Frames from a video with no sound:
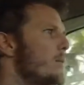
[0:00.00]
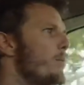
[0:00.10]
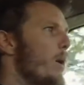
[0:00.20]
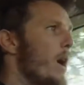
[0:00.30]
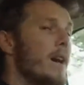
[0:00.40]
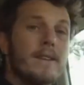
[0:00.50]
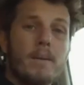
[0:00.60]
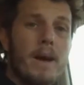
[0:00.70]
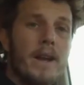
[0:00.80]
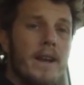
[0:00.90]
But
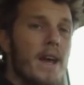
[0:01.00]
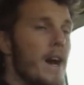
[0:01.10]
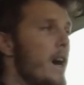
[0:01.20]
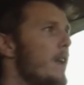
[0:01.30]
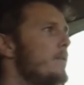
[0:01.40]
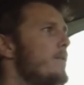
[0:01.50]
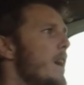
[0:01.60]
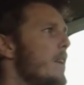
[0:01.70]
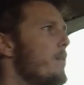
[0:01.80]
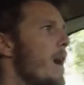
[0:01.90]
I'm heading down
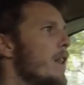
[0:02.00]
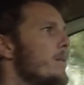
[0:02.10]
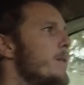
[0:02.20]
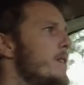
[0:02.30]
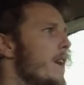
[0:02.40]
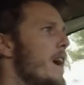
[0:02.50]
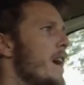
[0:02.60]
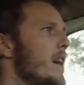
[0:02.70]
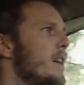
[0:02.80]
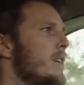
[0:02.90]
to Malibu
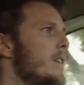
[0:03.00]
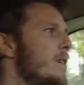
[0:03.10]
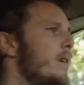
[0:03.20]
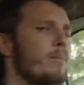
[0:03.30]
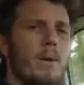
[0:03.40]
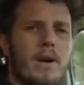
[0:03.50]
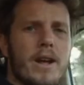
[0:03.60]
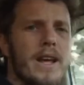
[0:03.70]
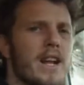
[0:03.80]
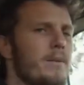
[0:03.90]
today. Probably going
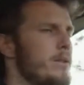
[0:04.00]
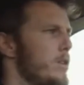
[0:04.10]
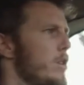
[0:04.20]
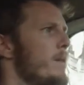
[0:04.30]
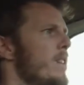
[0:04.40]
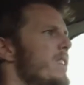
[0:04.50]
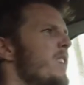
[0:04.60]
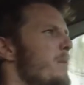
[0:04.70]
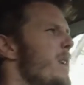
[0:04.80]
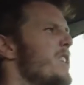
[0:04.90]
to hit up Zuma. There's
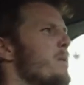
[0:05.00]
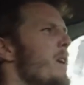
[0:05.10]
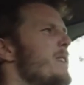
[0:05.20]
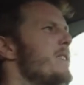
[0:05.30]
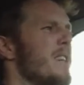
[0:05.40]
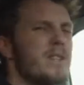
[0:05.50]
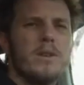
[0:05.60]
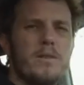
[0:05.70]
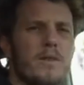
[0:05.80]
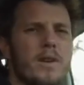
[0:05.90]
not much swell, it's like
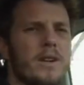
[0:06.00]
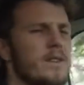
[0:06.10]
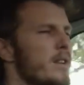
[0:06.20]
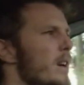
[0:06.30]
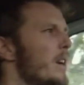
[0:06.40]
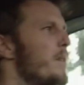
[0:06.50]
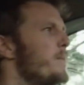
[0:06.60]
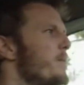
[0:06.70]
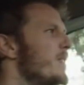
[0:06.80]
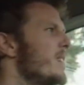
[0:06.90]
2 foot, so
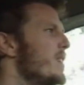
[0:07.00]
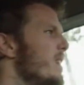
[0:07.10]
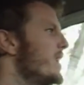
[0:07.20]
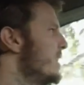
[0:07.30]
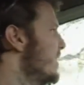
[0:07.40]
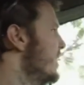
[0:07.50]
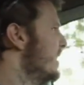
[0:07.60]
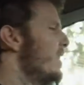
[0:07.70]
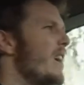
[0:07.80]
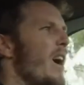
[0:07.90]

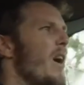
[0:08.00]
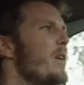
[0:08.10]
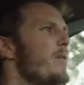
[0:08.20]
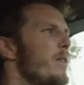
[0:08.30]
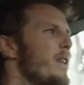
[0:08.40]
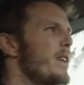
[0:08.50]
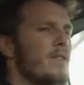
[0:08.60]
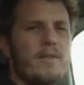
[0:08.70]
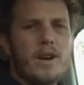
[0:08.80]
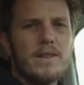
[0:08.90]
hopefully there's
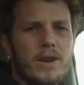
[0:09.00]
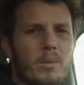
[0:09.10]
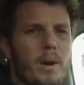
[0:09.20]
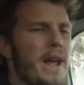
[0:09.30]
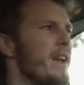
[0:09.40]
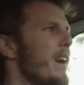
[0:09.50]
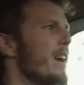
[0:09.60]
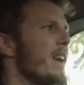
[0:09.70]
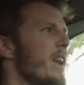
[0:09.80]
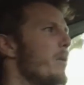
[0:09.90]
a fun little peak I
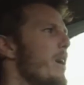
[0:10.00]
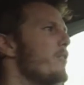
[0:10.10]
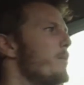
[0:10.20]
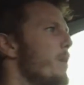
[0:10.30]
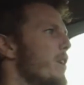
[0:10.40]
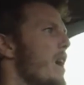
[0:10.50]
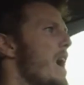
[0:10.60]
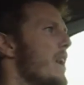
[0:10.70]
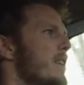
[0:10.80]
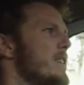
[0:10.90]
can get away from the
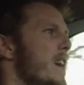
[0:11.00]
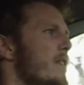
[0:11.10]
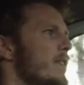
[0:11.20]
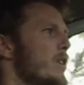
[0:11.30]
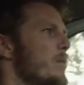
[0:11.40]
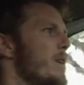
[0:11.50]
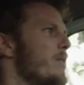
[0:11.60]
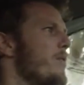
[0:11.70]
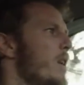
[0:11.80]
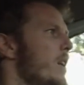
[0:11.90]
crowd and just have a little bit of
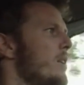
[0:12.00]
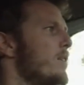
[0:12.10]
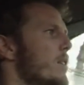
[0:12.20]
fun.